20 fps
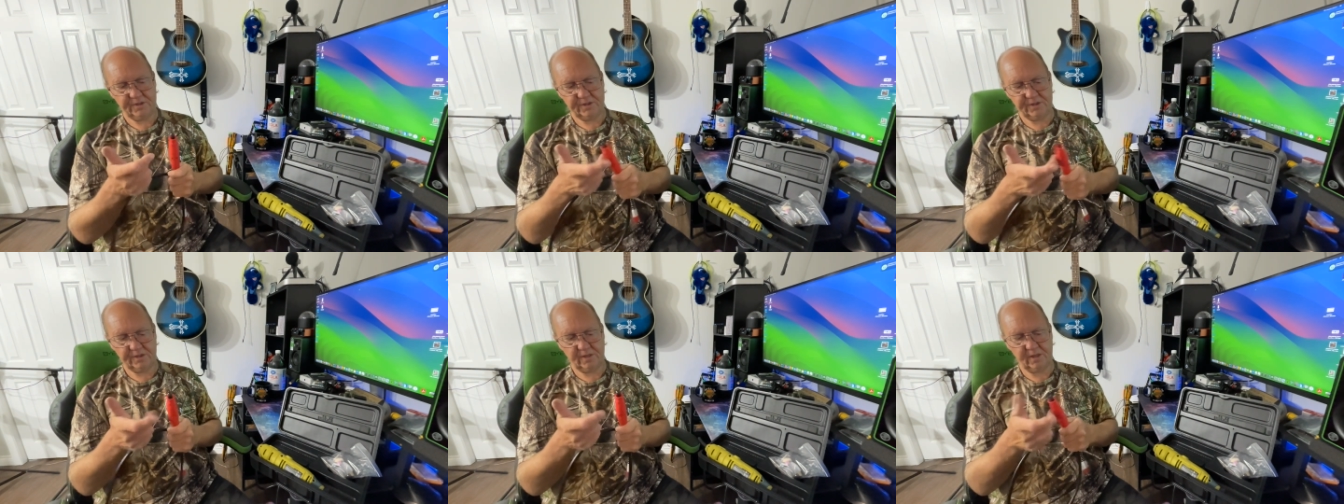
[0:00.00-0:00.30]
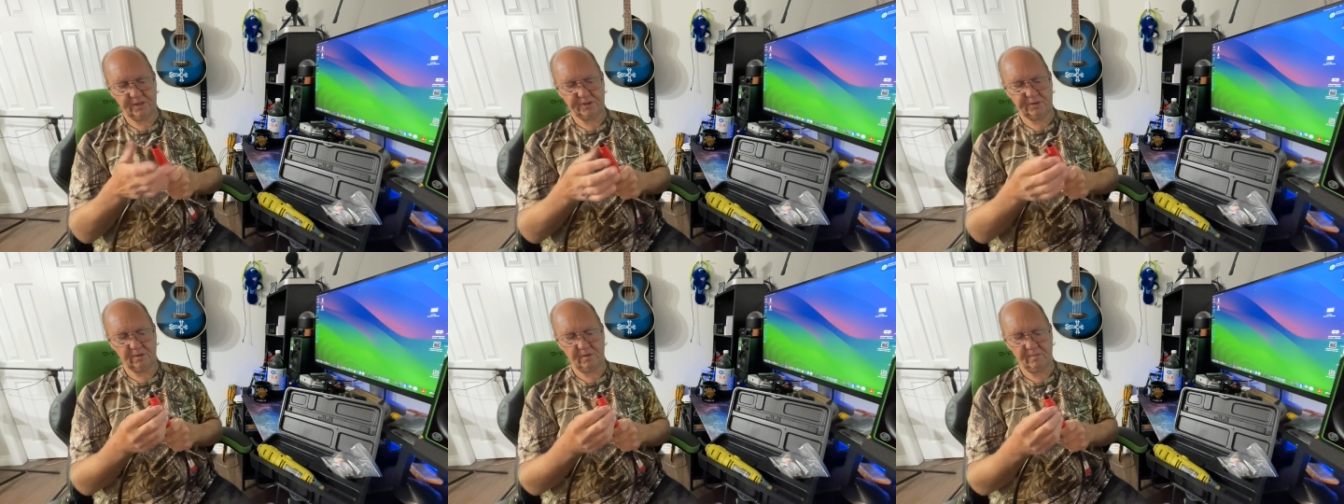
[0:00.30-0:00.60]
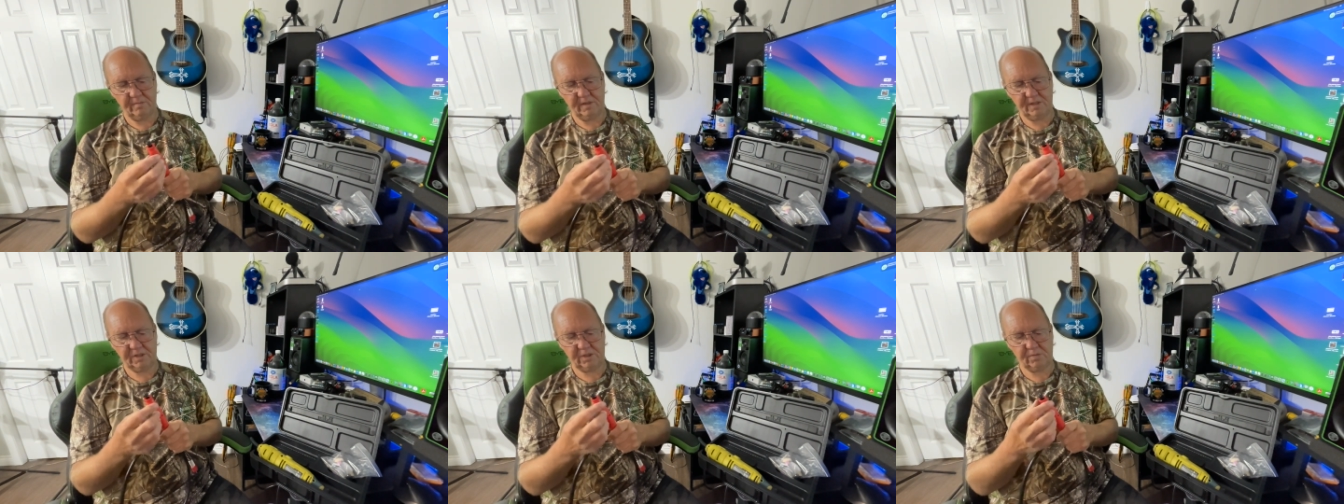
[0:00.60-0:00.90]
is also a
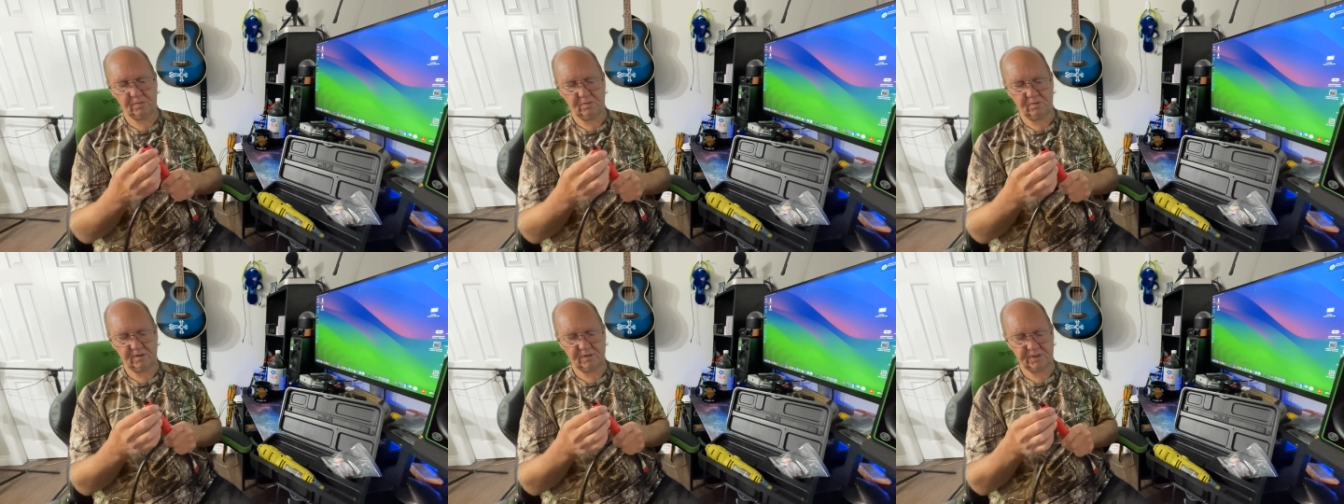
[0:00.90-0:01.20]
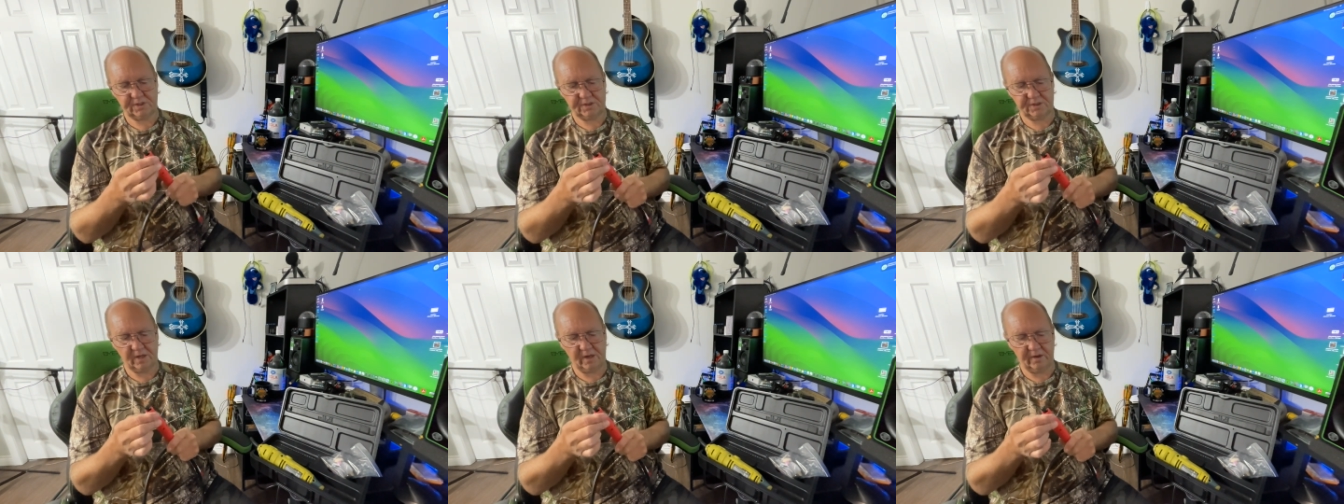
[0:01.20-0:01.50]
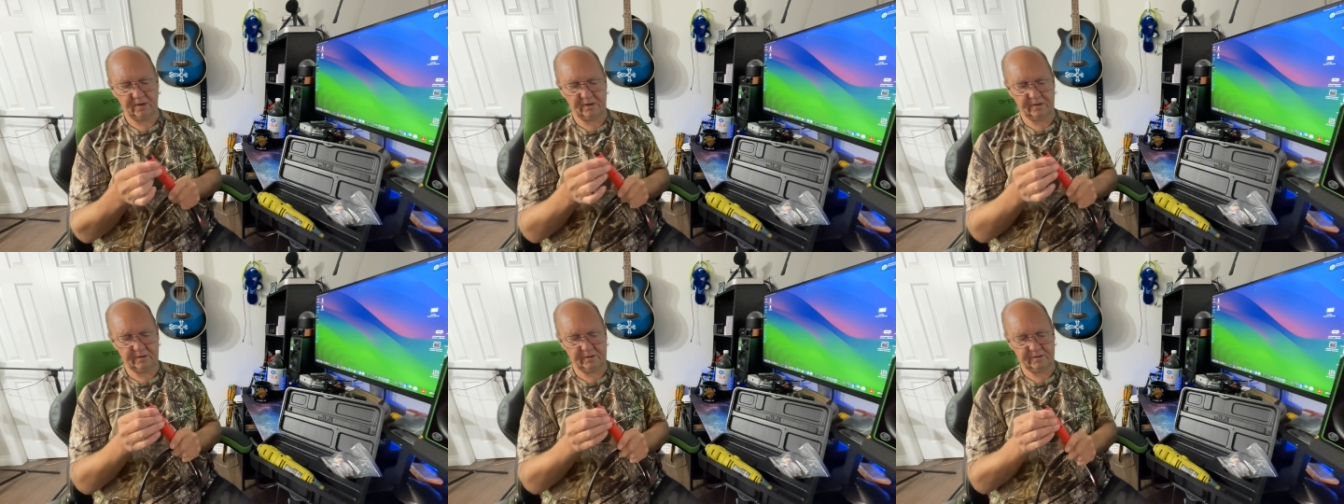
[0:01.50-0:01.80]
much more
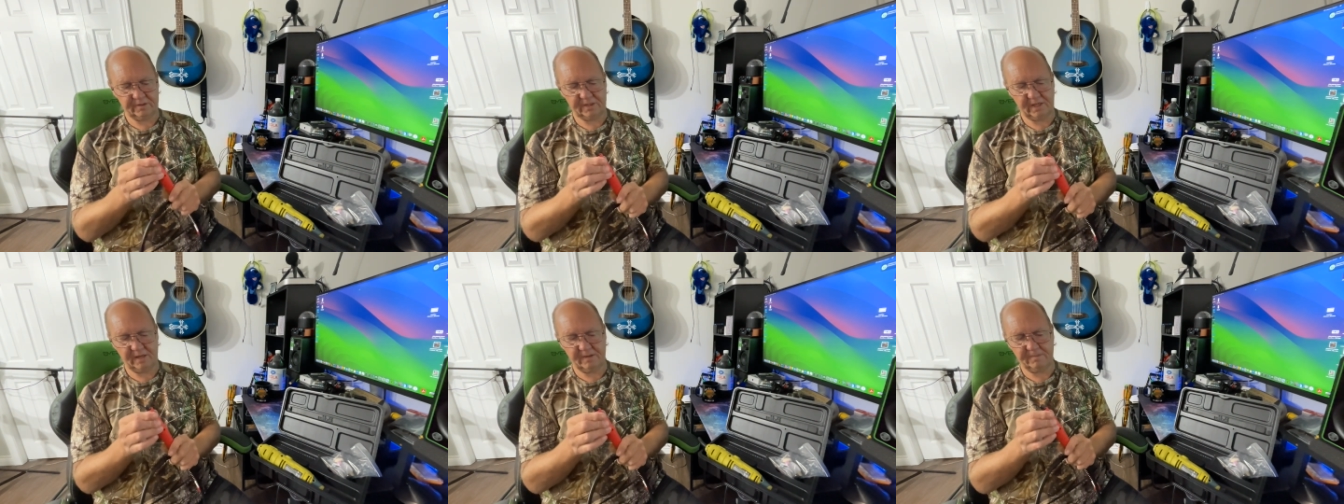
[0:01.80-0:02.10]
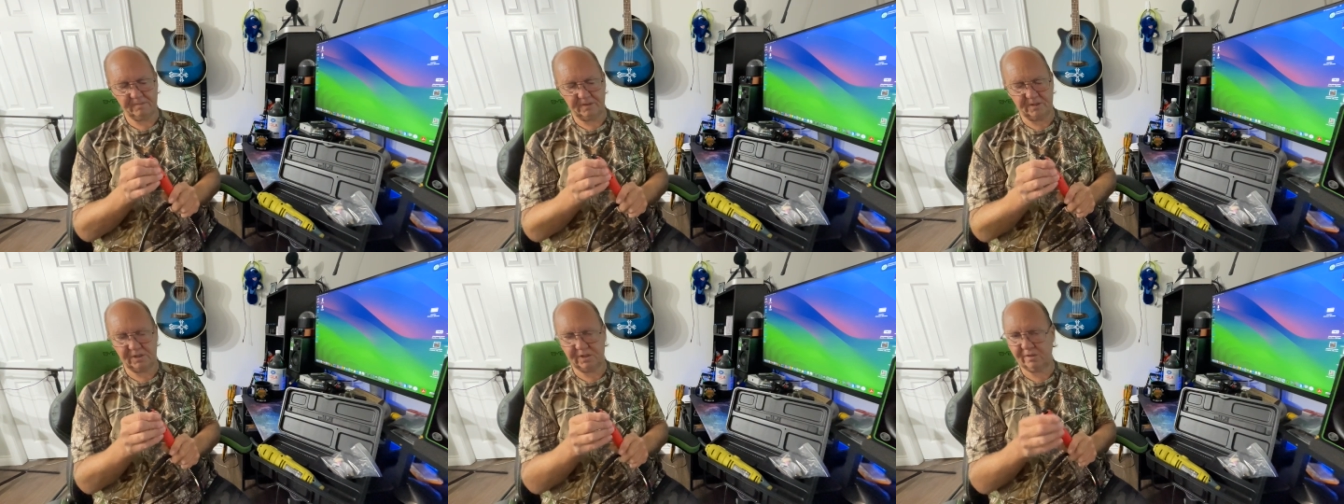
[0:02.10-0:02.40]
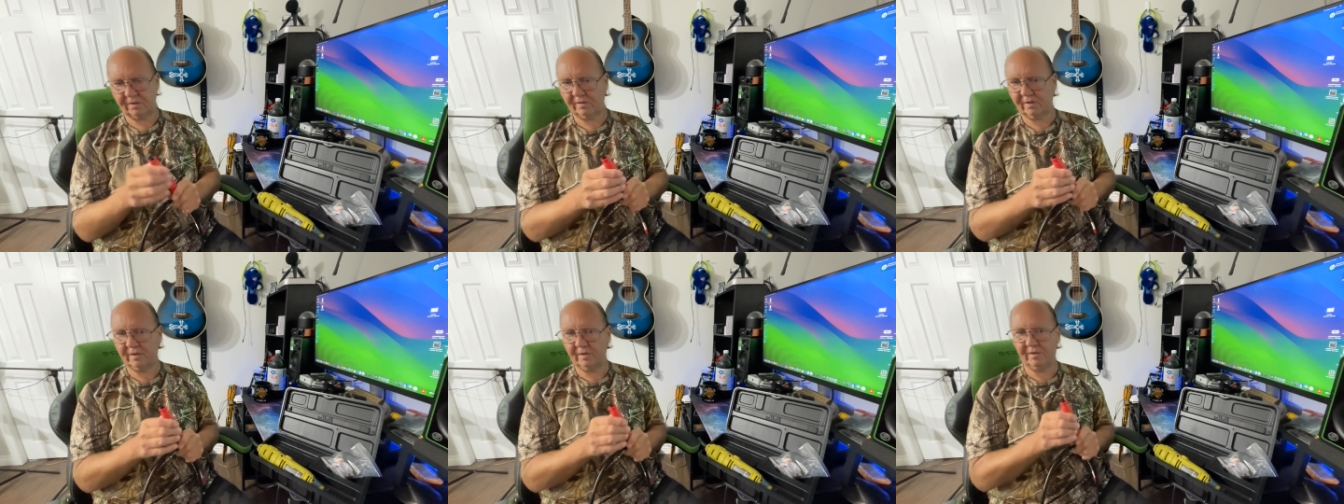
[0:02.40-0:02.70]
solider type
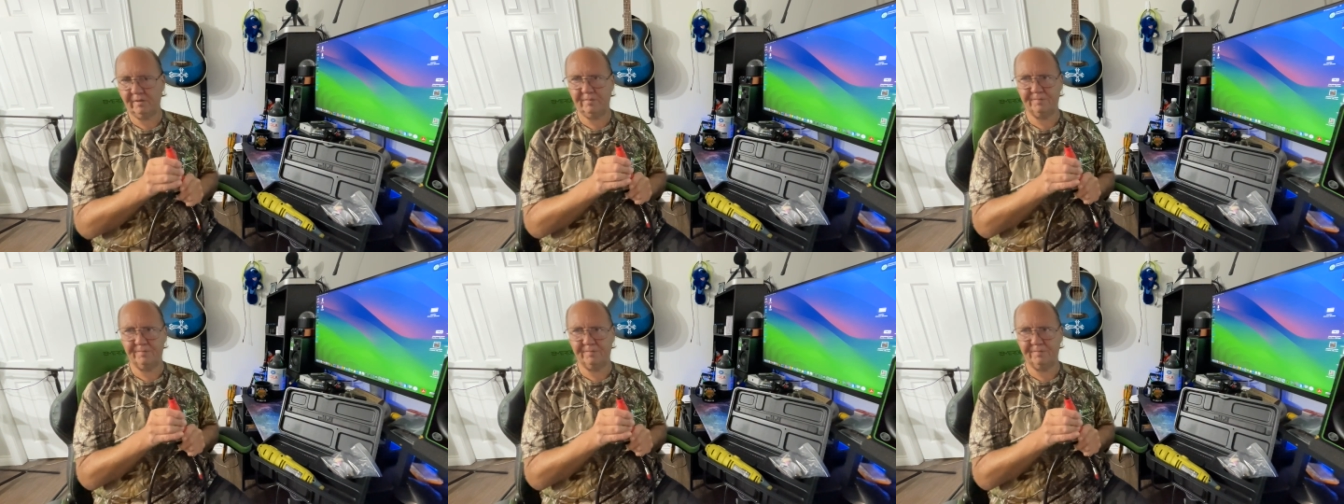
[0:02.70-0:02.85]
material.